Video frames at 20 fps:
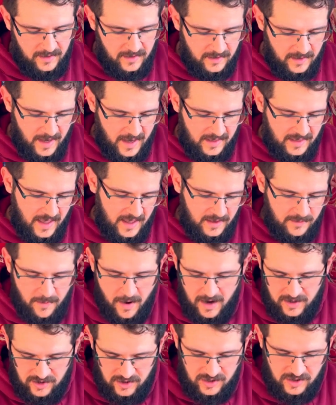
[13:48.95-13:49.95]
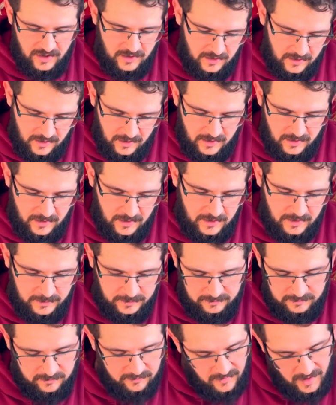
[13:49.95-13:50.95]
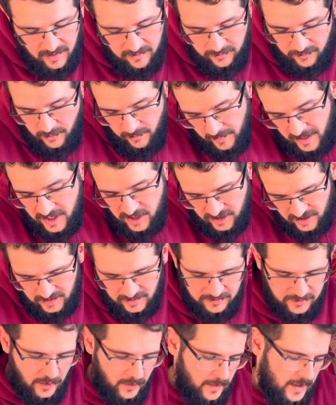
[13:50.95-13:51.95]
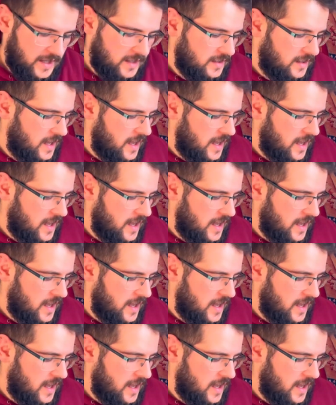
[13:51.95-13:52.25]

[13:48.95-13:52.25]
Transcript: get that much information from it.